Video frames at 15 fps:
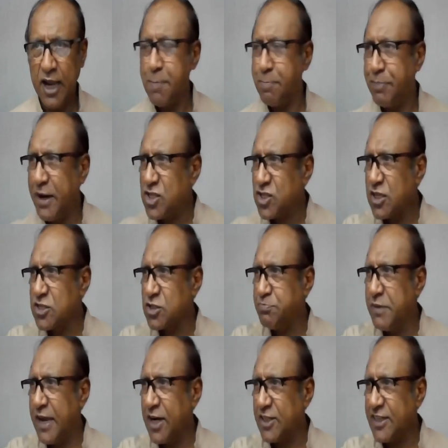a priest is
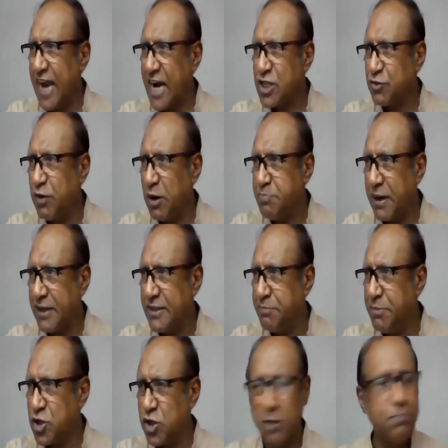being transferred by
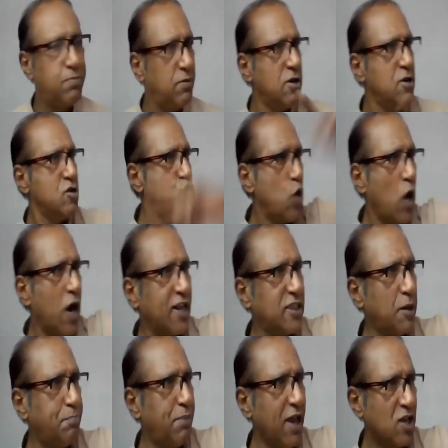the bishop to
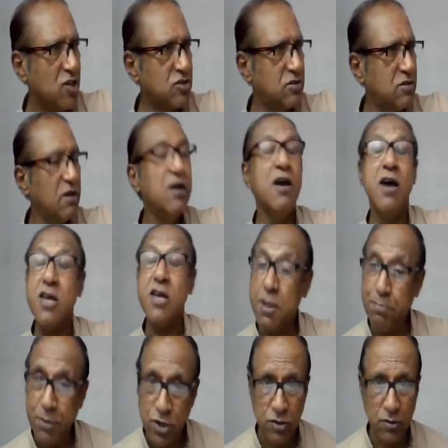another place.
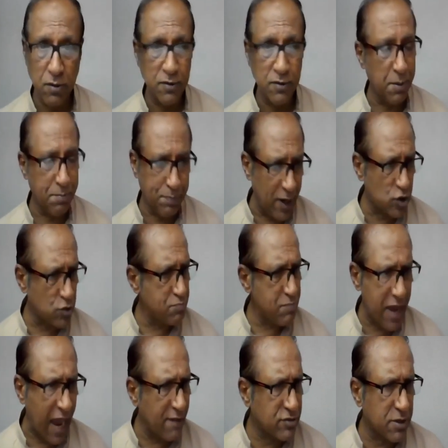The priest may
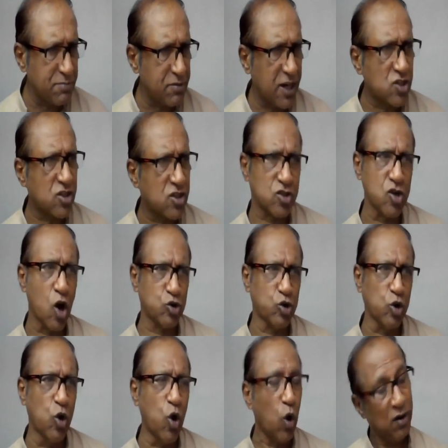have some reasons not
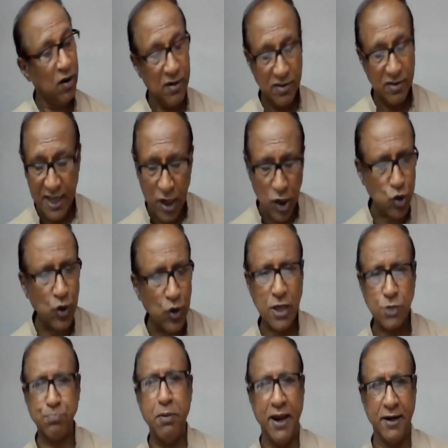to go. Then he should
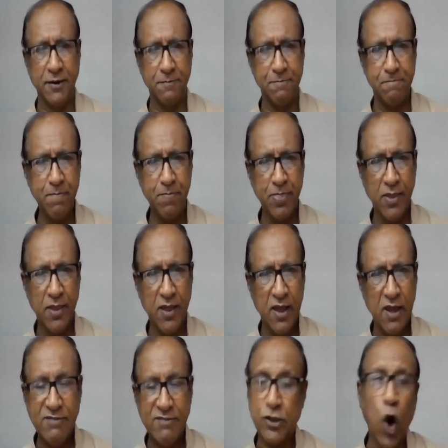explain.
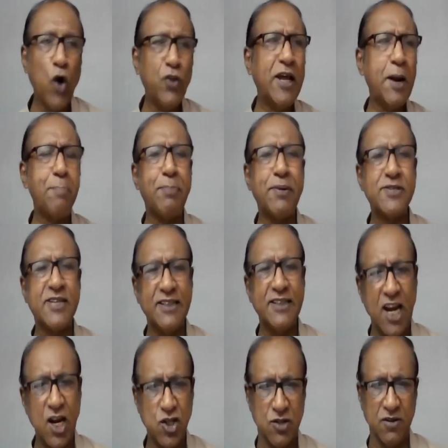With all the
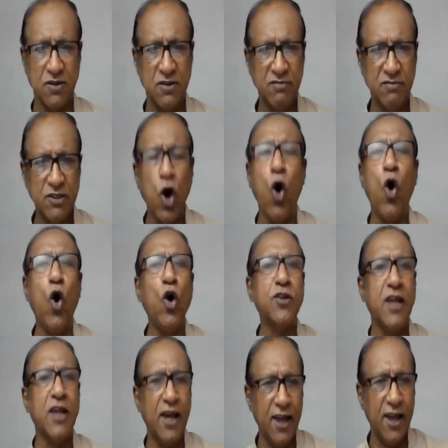representation, with
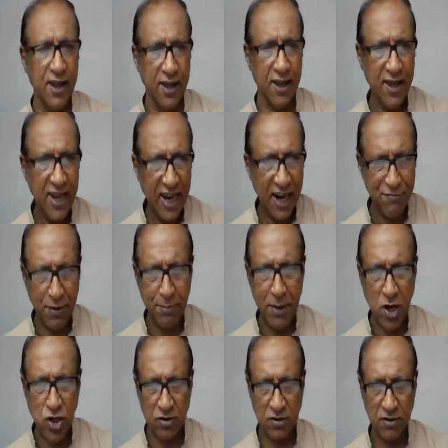all the
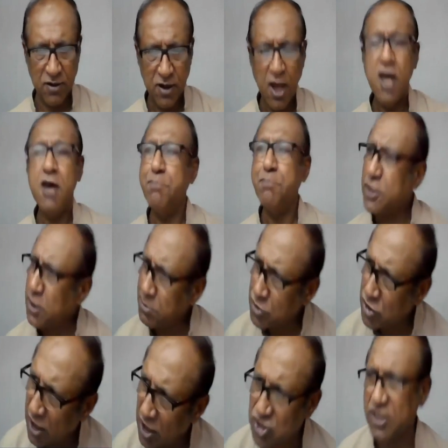information, bishop
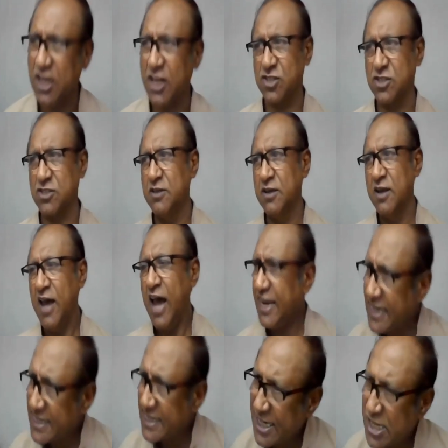still says, I
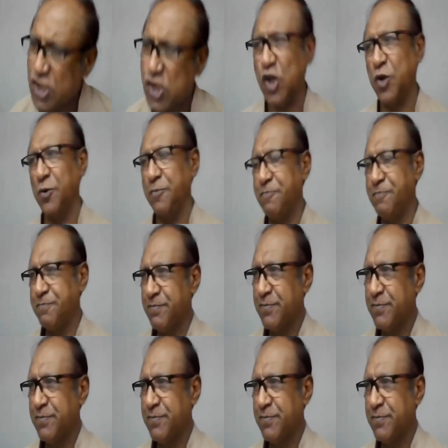listen to you.